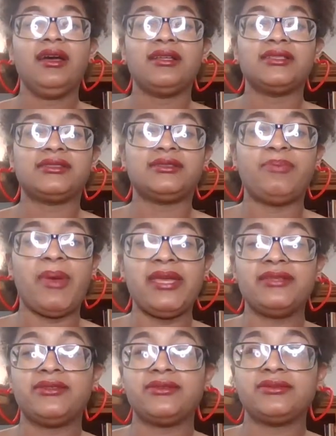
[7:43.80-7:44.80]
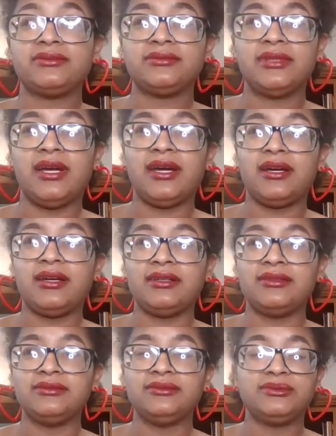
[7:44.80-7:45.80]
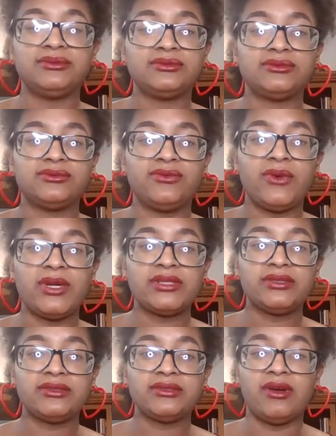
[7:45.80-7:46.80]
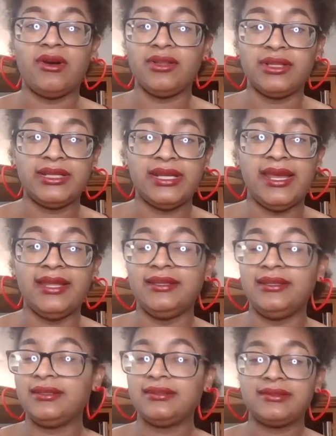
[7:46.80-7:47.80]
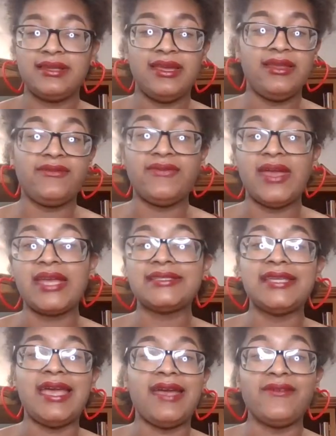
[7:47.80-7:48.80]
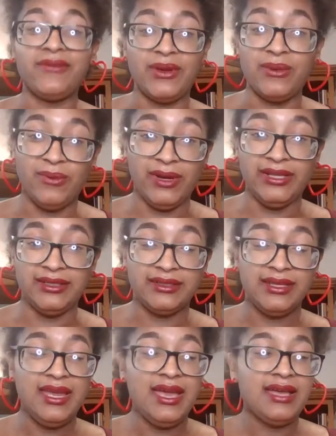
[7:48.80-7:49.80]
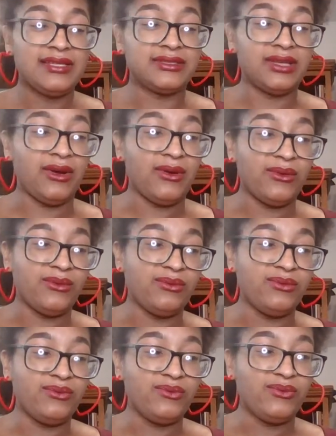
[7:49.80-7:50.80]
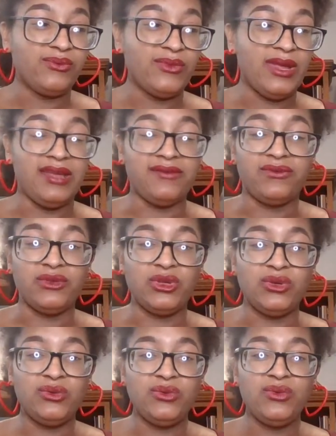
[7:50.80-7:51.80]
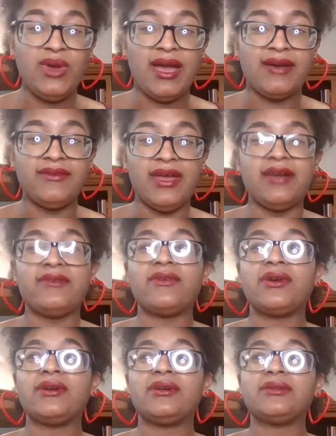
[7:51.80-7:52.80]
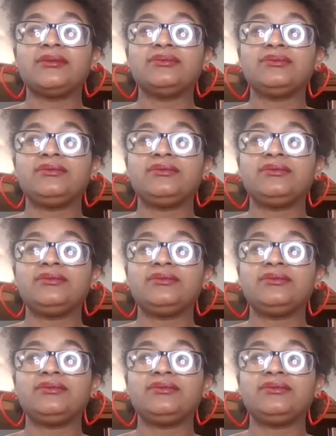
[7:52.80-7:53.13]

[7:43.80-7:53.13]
Space uh, Force, all of that, it affects everyone. So, if you have ever